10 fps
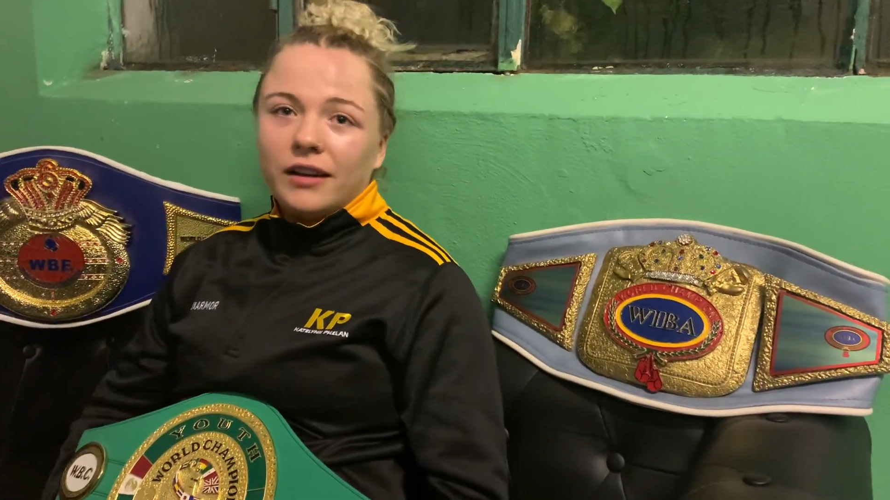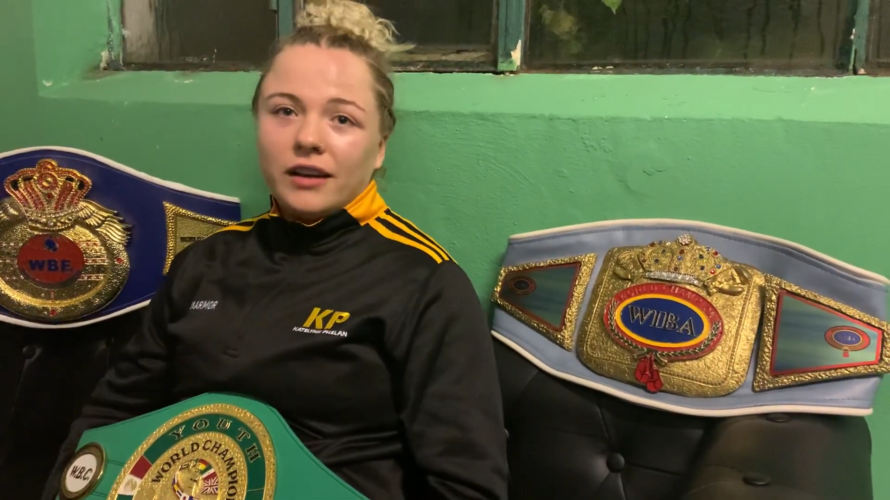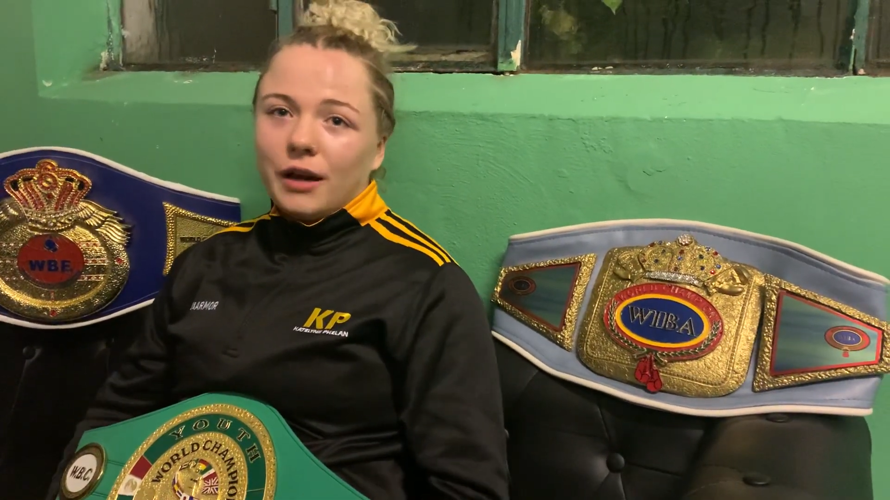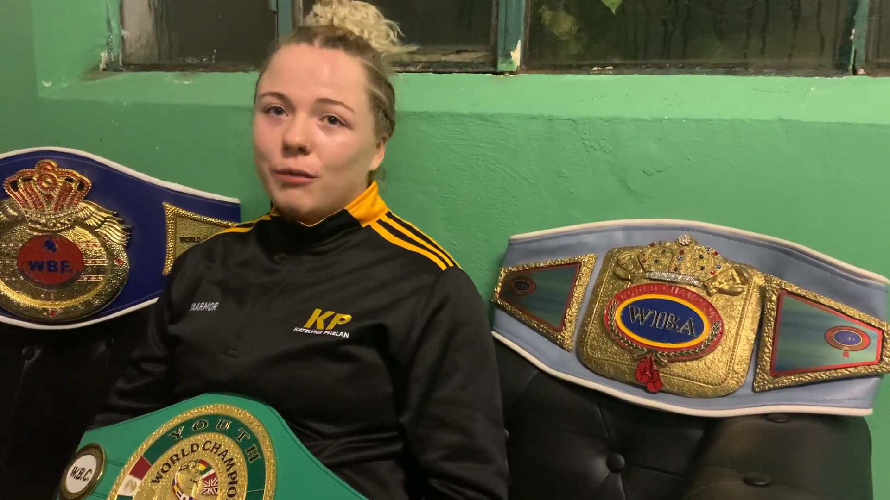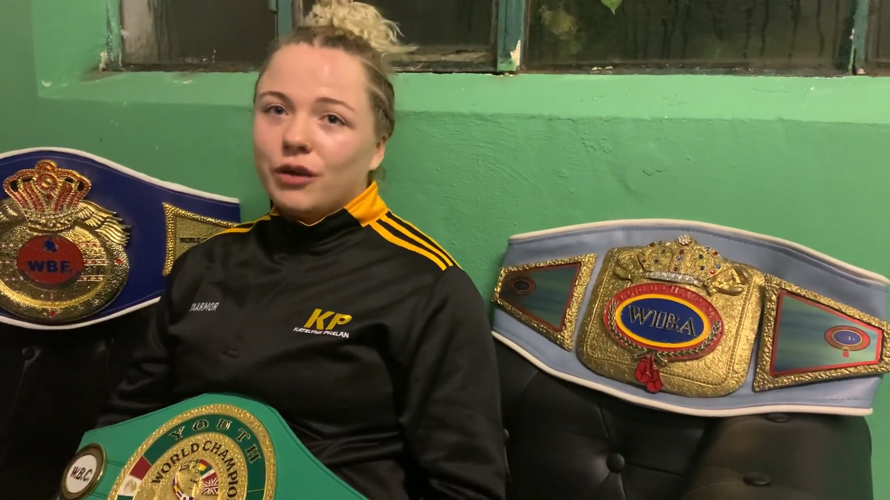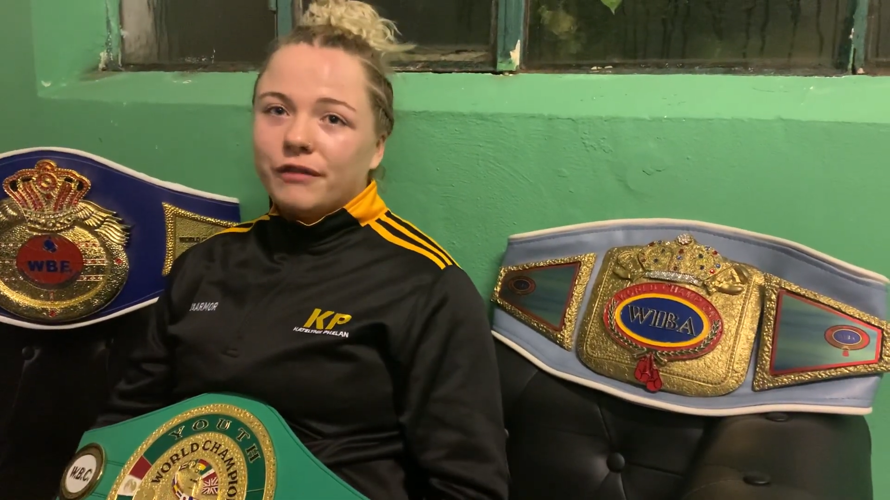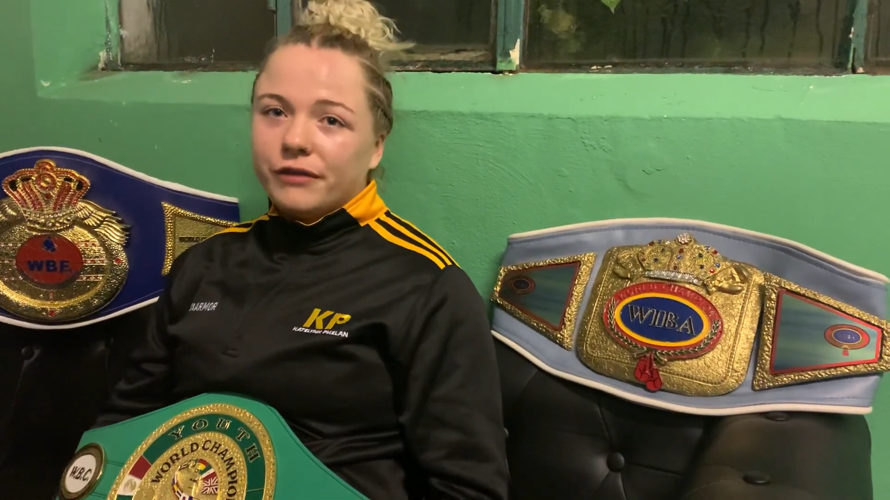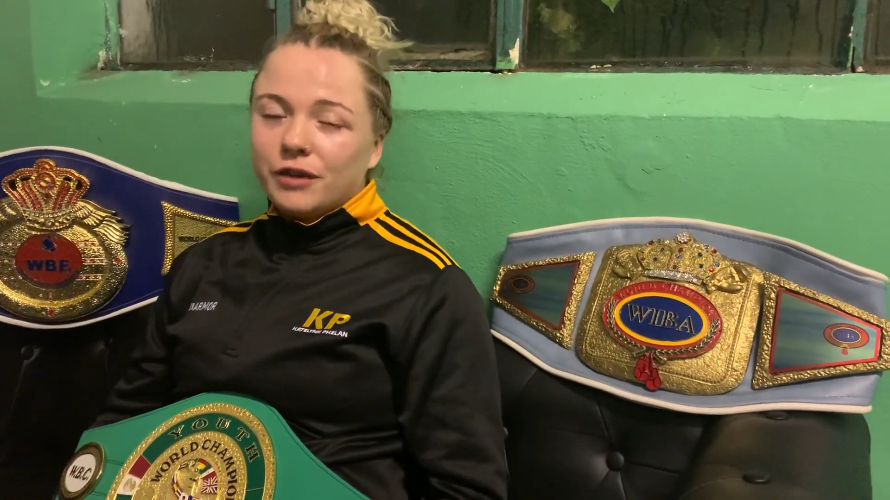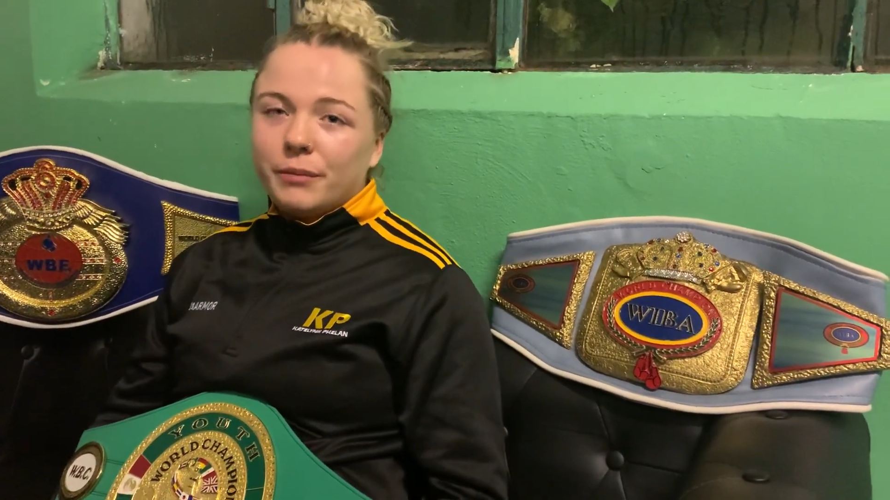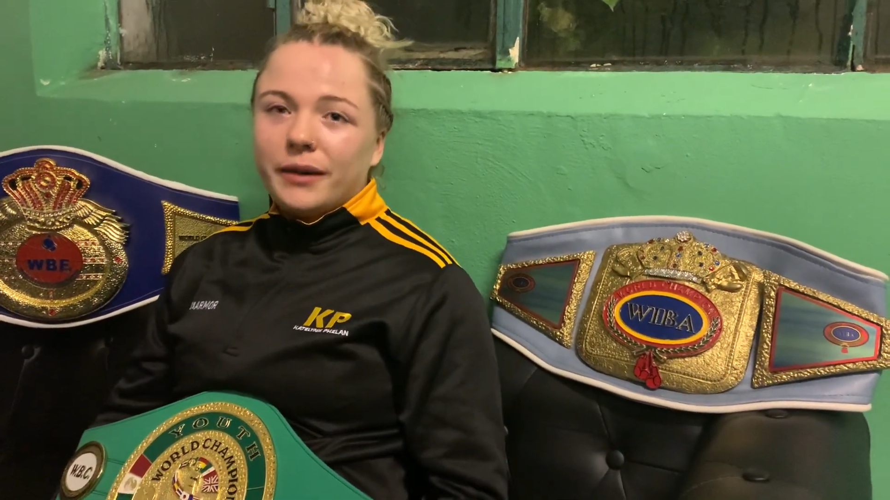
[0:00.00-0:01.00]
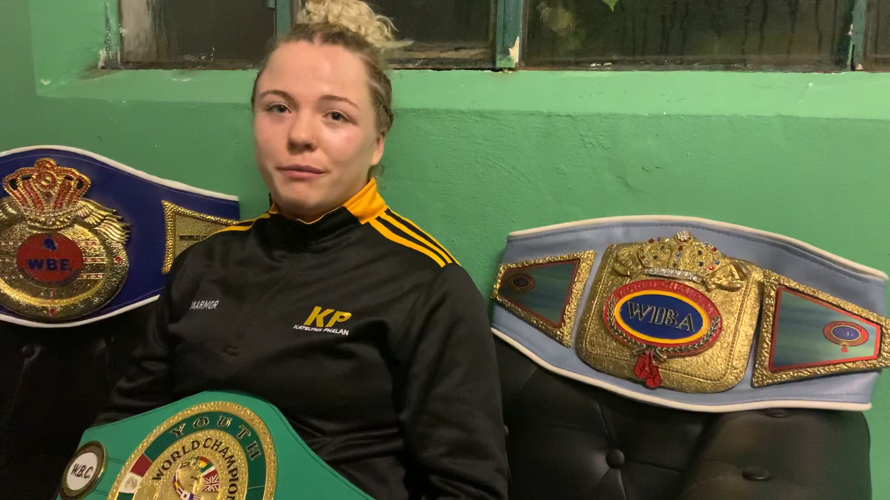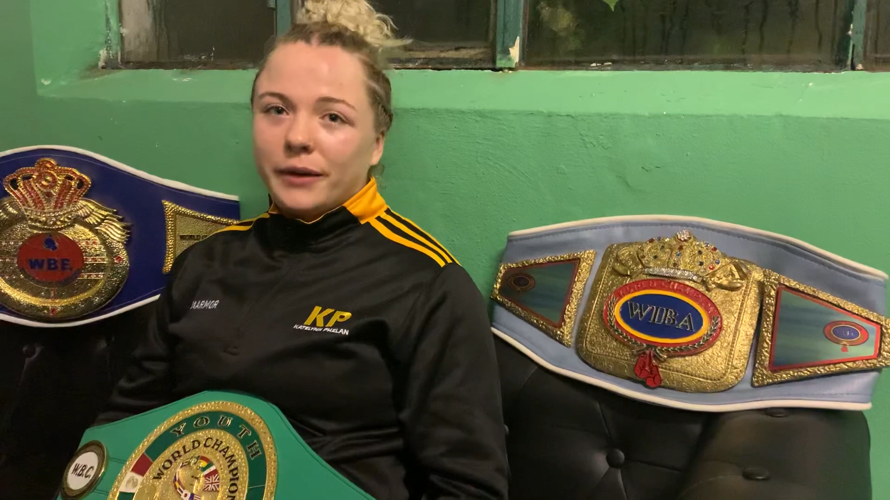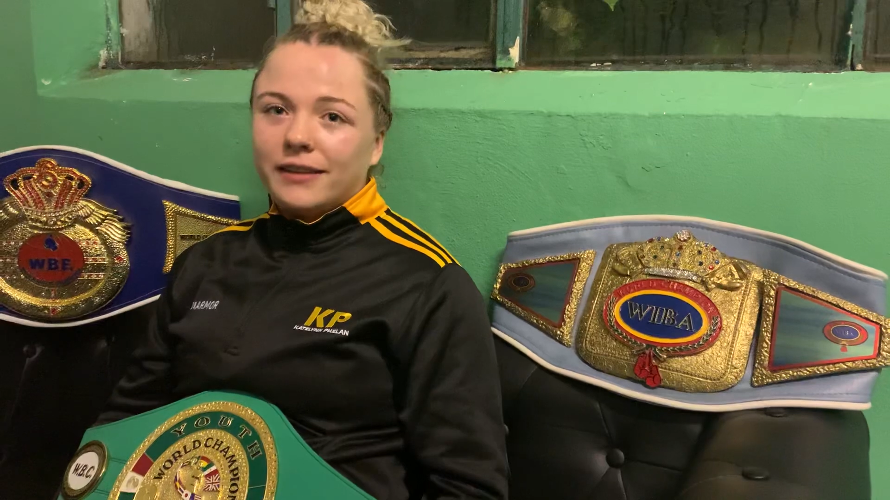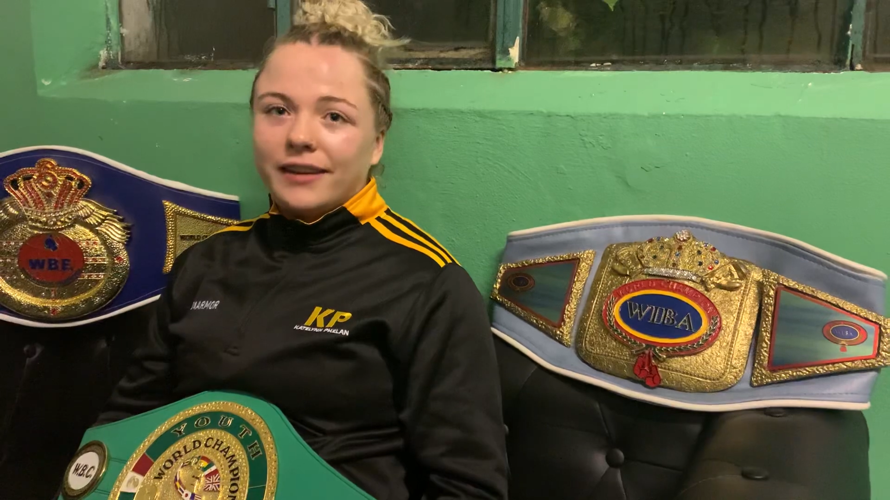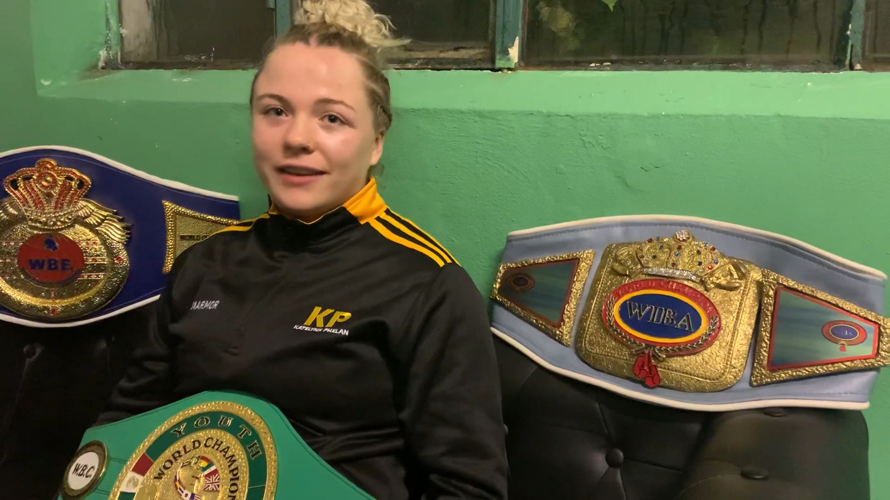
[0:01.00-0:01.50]
I'm looking for the
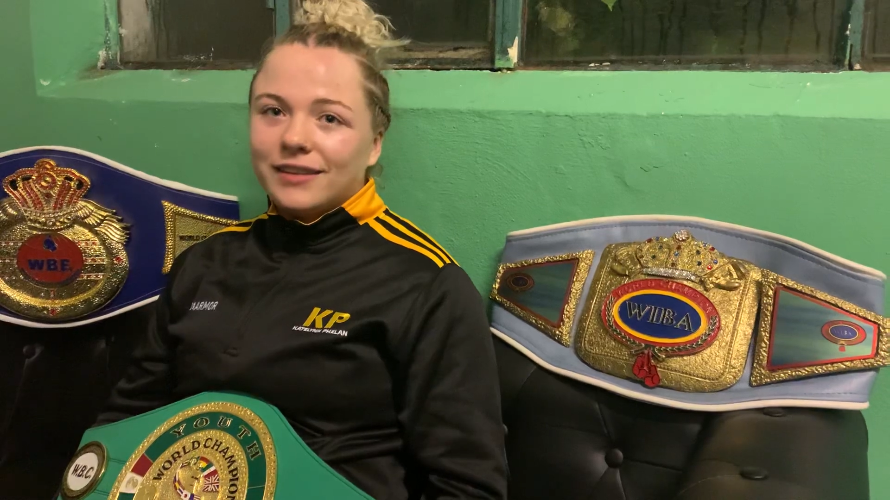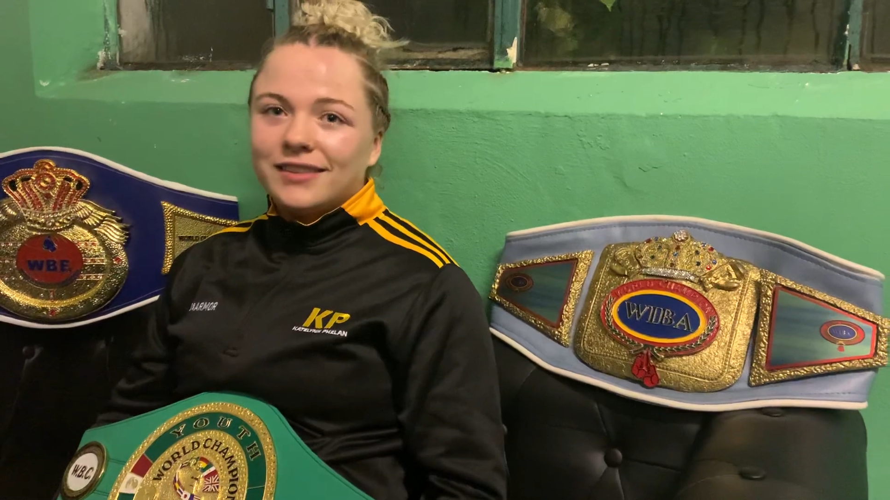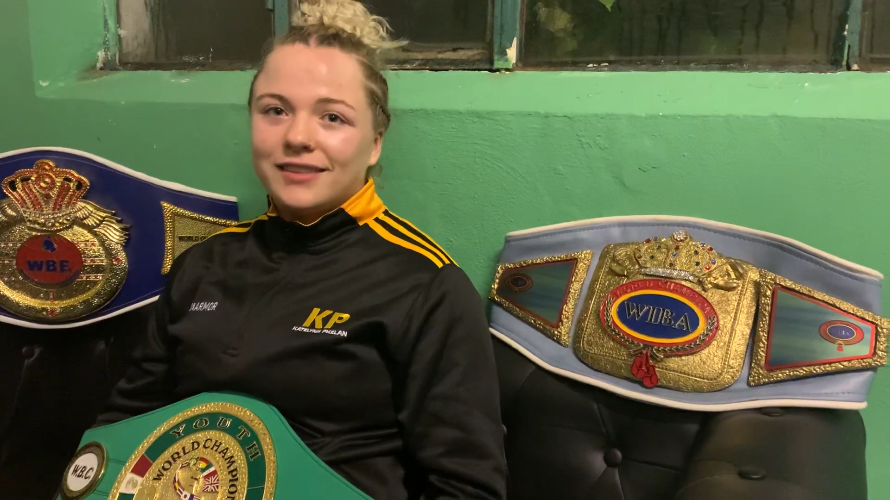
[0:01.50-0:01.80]
big things.